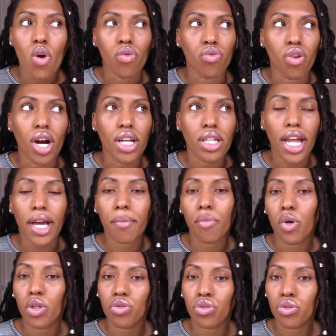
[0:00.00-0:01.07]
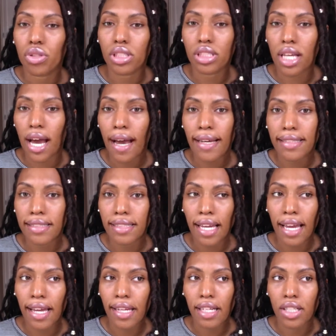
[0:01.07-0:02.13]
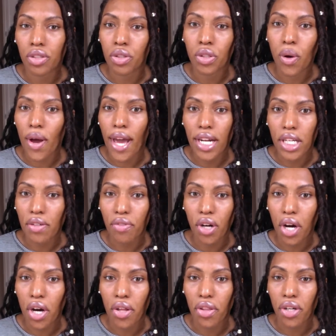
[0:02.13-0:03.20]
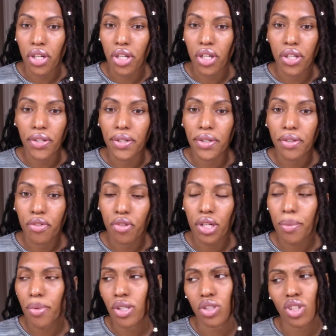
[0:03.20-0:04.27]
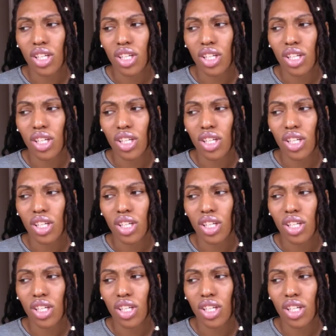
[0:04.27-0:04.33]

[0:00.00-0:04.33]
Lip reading: run like more true to size than, you know, any of her other creepers.